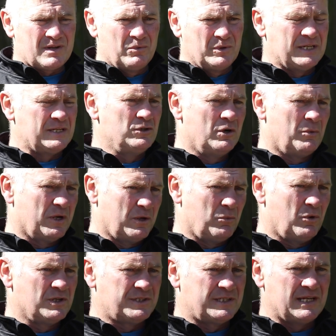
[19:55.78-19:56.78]
we didn't know what it
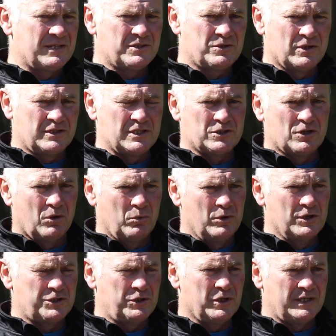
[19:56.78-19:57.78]
was then, so it just got
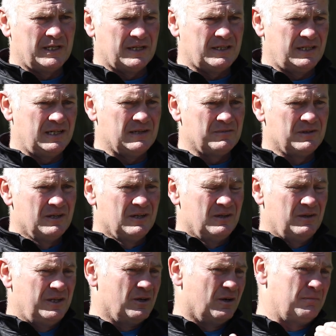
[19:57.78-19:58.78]
worse during that game.
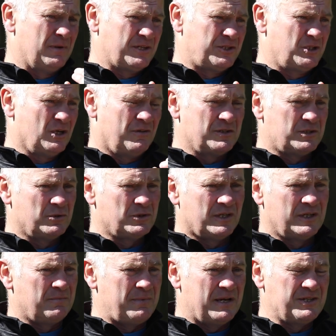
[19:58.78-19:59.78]
You got Matt Jarvis, who was
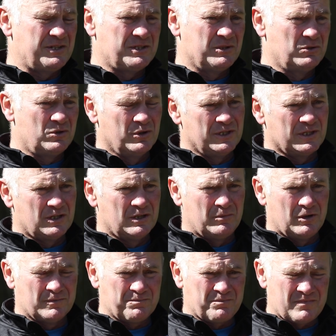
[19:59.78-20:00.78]
on the bench, who couldn't have
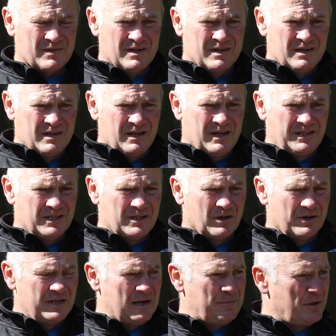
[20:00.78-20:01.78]
come on. and you've
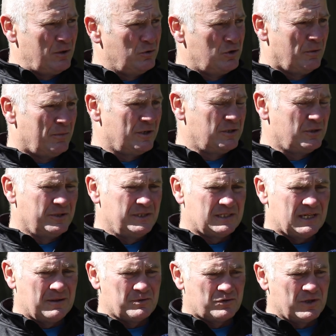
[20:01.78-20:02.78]
got Napa who come on and done
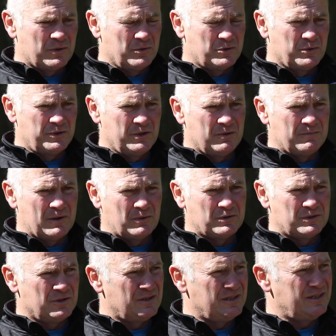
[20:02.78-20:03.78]
his hamstring, which we knew about,
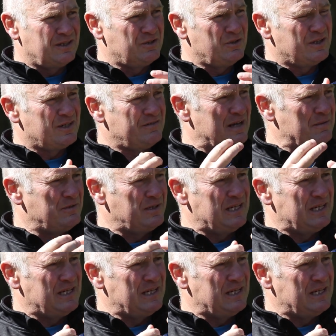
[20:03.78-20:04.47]
so you're going to them